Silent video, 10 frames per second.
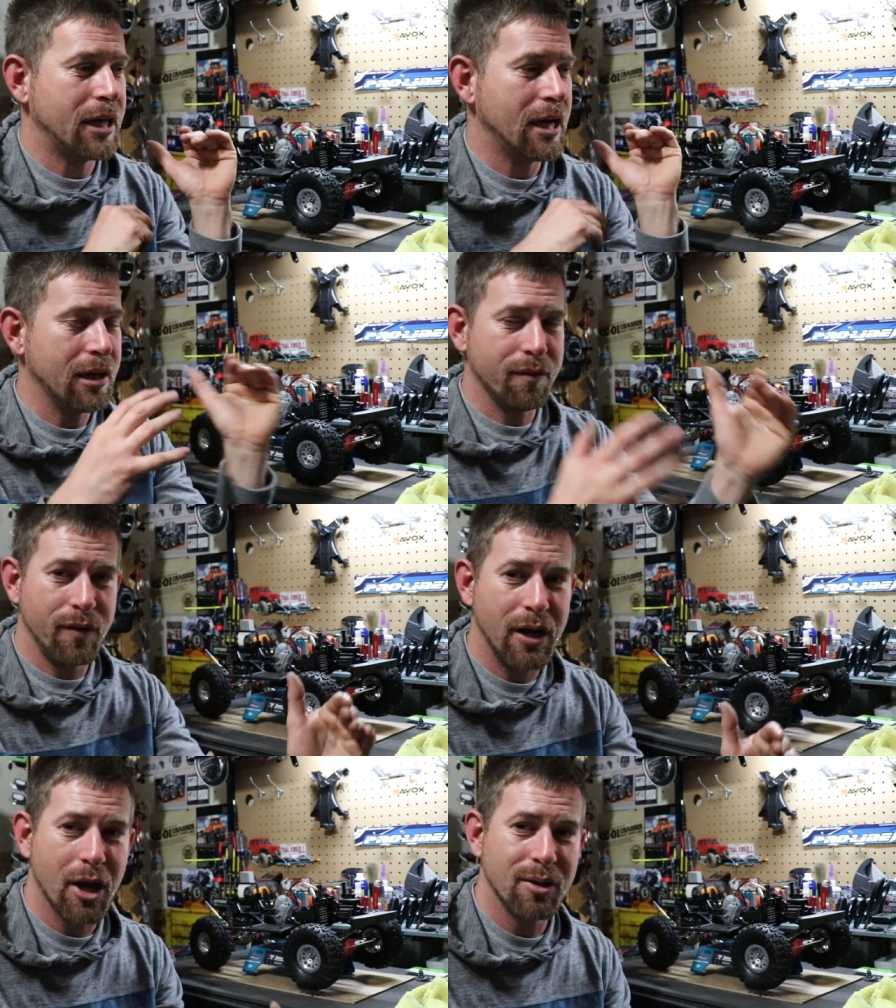getting
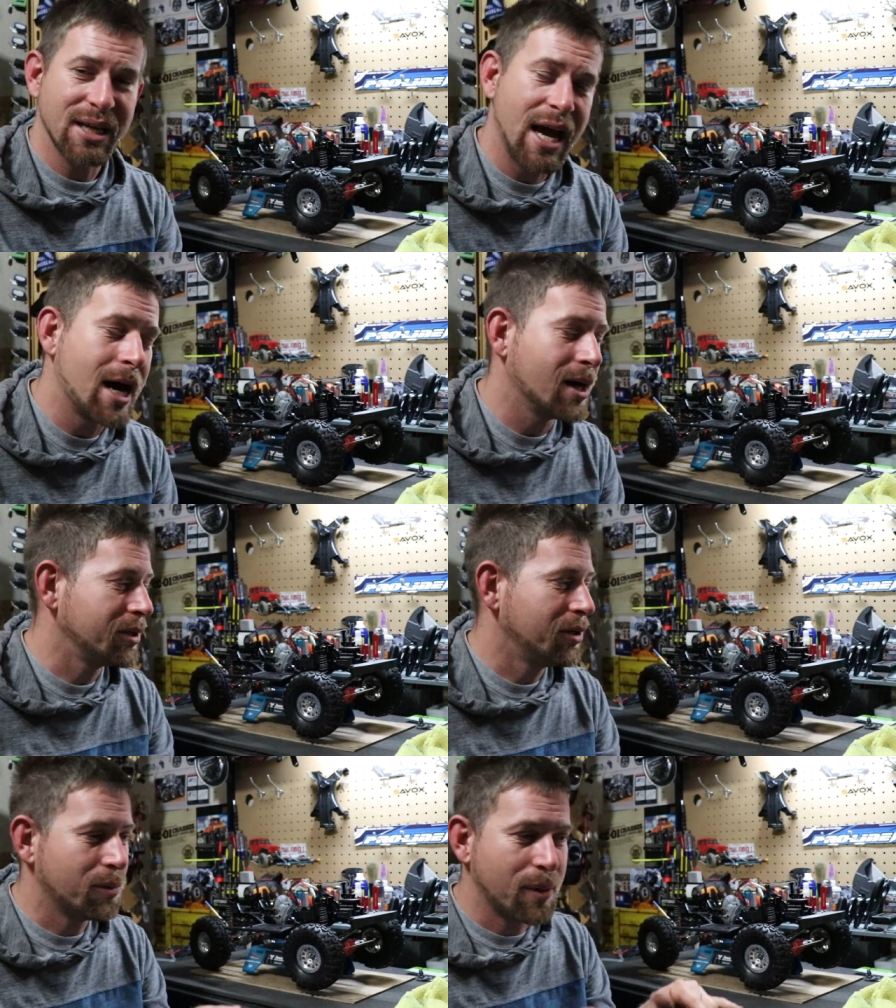videos
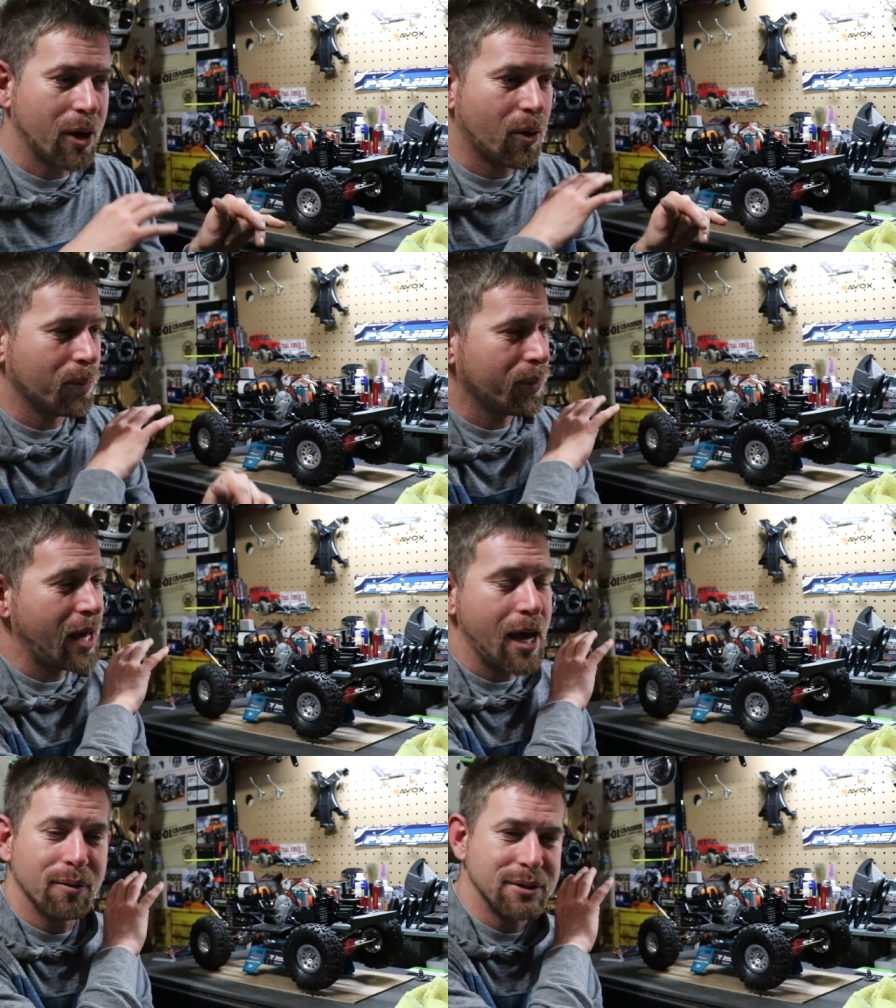out. You know, my whole
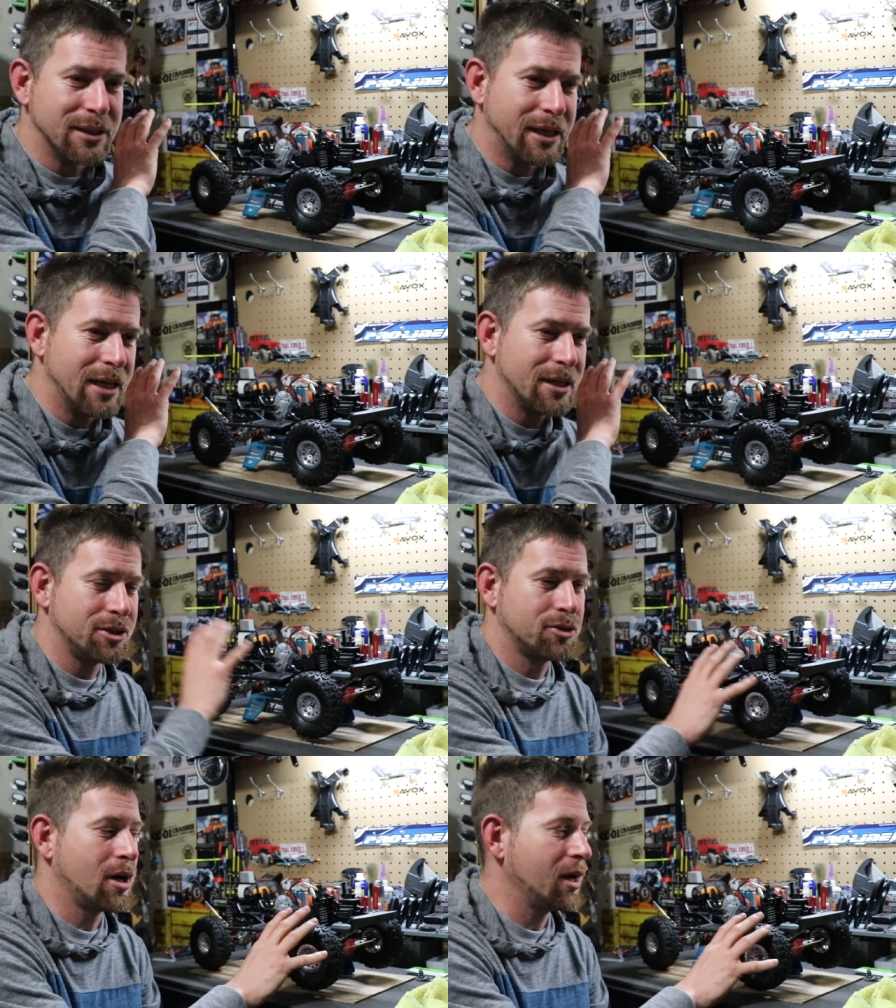plan was to get
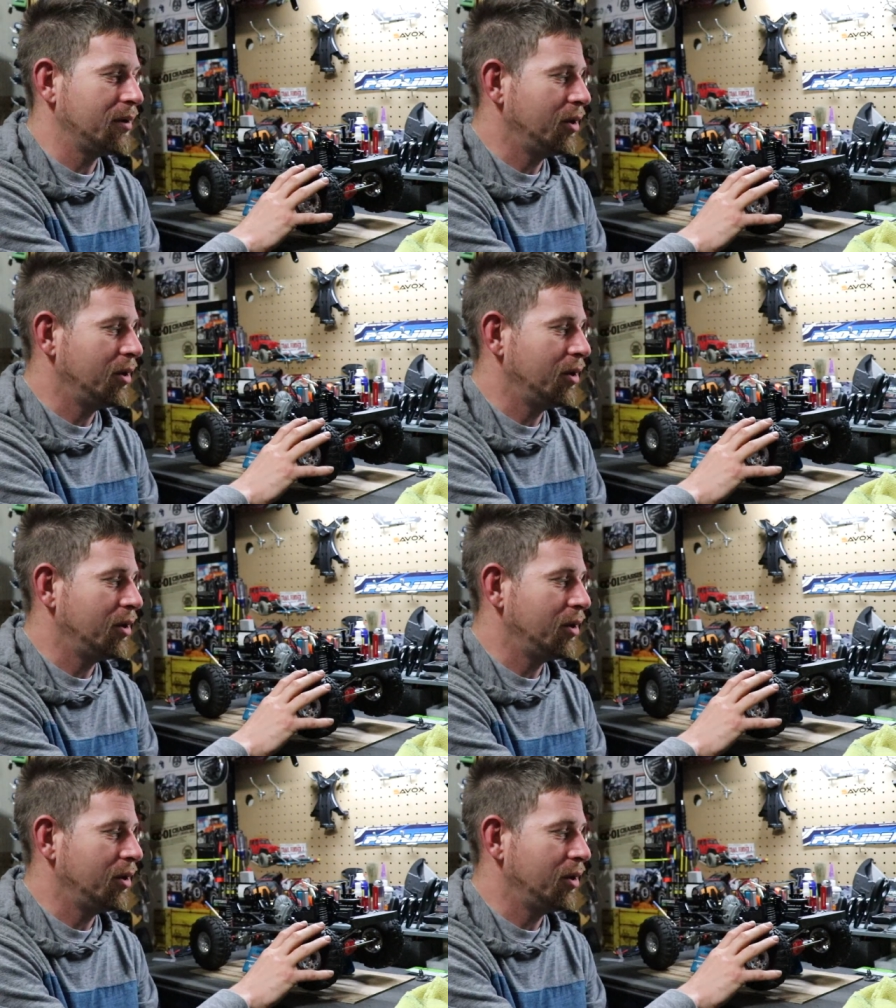this truck.